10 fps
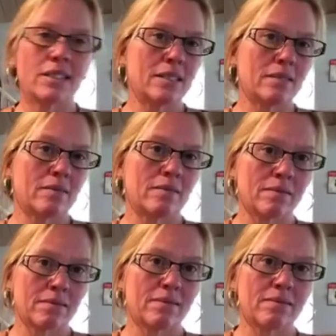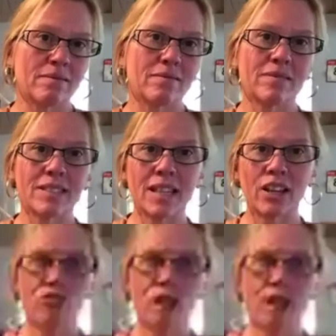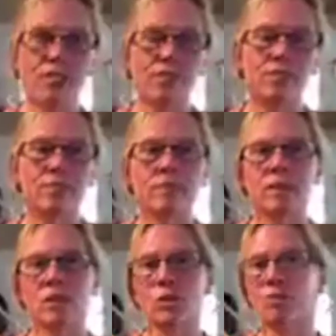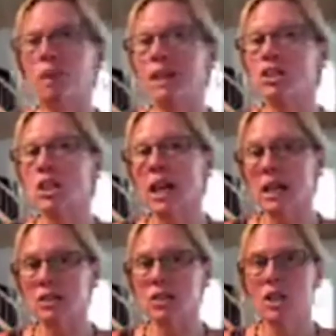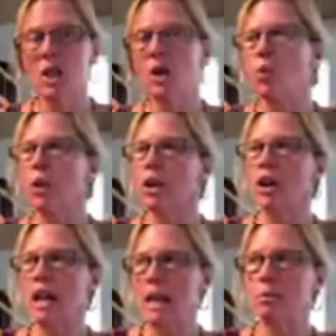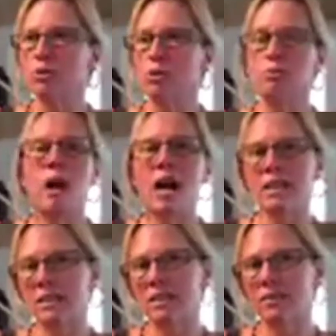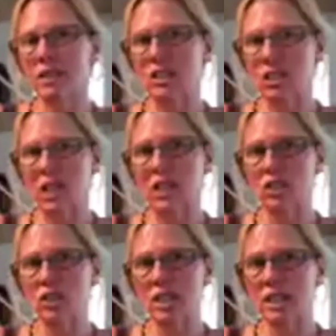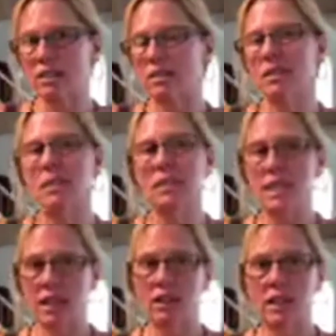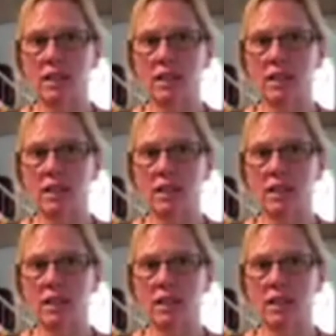to set it right, or to make a change. We are able to positively change things daily.